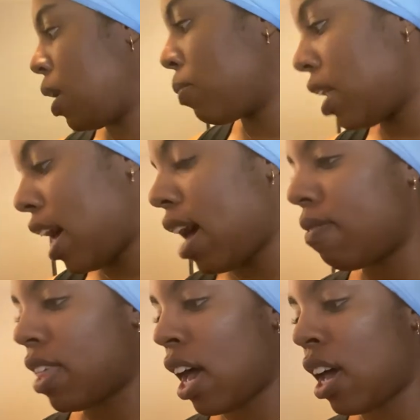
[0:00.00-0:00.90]
I'm gonna
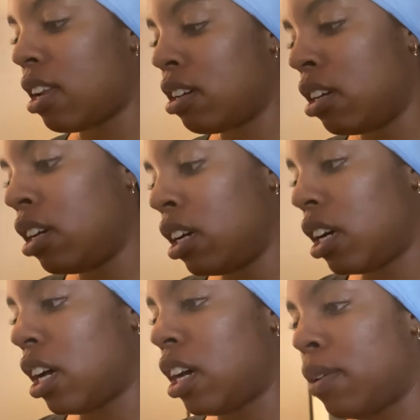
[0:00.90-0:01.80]
have that
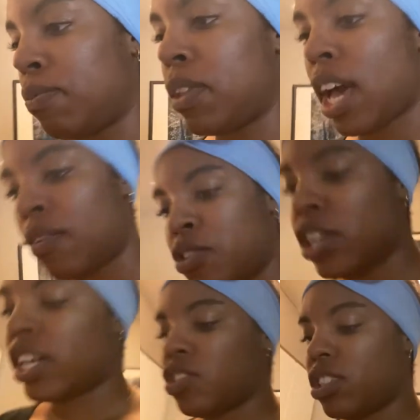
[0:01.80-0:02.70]

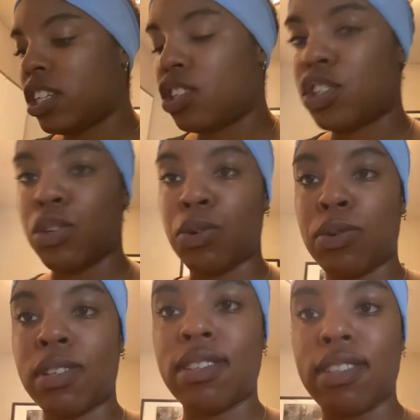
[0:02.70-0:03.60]
after. I just need to do
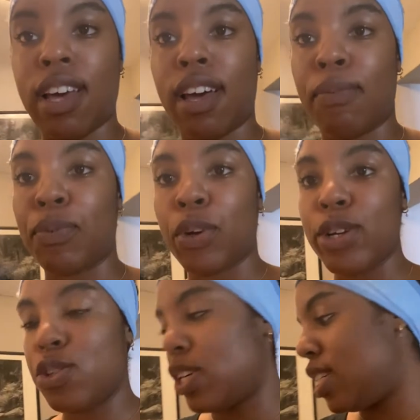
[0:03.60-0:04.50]
some
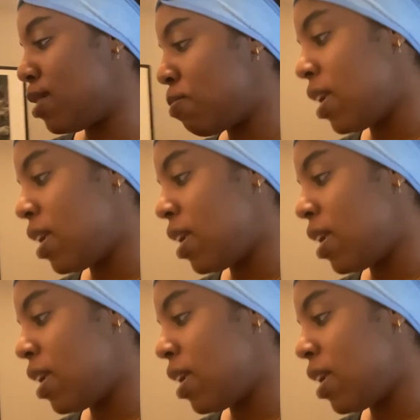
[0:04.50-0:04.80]
groceries.